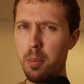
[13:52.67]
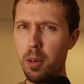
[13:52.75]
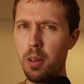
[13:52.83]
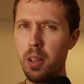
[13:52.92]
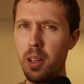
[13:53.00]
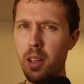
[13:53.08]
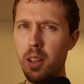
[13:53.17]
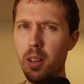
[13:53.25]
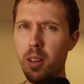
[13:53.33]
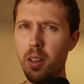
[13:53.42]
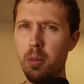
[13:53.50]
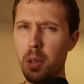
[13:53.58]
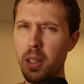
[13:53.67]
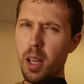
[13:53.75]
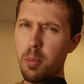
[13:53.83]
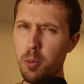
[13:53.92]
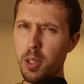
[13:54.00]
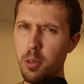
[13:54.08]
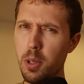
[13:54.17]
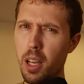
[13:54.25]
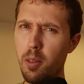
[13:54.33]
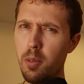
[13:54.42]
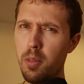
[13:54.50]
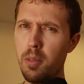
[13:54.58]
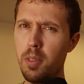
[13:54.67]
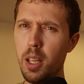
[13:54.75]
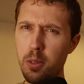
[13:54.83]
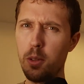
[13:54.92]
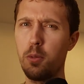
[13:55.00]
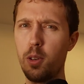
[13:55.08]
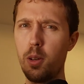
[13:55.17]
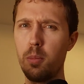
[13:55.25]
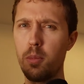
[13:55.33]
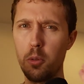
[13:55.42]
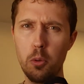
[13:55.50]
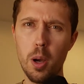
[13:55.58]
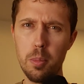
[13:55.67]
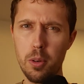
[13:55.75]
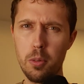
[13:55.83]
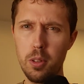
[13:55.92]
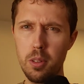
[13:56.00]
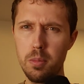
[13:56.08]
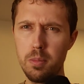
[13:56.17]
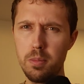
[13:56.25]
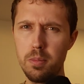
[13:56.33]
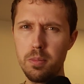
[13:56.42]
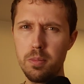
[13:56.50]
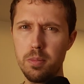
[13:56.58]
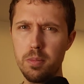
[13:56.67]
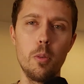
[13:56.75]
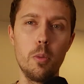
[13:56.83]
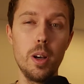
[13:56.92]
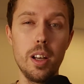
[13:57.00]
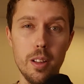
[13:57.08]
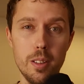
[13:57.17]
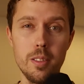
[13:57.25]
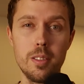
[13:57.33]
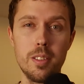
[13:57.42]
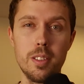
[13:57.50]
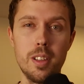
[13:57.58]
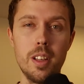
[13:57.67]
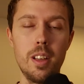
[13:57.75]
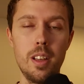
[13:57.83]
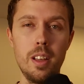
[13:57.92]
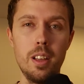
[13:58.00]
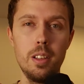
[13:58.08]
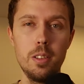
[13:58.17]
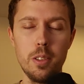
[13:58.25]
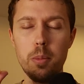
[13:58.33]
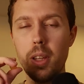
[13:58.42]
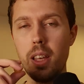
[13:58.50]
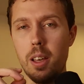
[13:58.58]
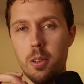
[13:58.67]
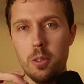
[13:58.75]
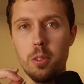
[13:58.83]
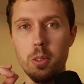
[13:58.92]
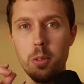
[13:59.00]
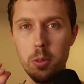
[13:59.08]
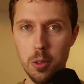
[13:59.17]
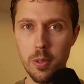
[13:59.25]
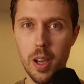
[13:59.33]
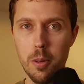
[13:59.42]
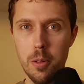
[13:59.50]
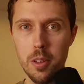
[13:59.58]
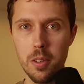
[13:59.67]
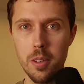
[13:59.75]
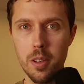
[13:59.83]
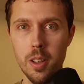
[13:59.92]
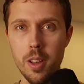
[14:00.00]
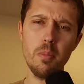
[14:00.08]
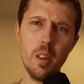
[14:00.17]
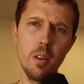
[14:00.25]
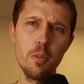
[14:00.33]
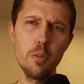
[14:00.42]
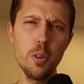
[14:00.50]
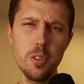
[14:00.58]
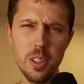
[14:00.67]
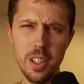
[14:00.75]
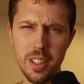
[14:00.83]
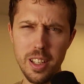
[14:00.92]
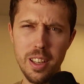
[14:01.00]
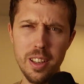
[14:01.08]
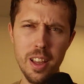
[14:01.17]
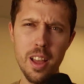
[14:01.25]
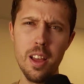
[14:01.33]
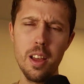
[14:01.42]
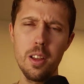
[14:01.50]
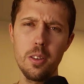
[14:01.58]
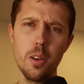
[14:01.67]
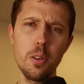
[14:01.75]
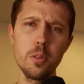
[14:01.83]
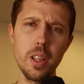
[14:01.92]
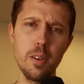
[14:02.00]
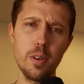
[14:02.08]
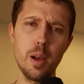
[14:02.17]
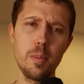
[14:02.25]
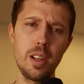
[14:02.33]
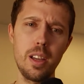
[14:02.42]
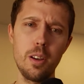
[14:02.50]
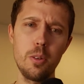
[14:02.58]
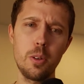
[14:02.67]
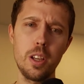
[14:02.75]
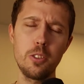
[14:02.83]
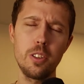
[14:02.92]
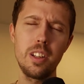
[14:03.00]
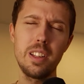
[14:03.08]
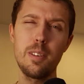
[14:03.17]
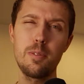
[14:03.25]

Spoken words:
amber, but the amber we do have, is it from Guapinol? Well, something else was found. Fortunately, not only have Hymenaea occasionally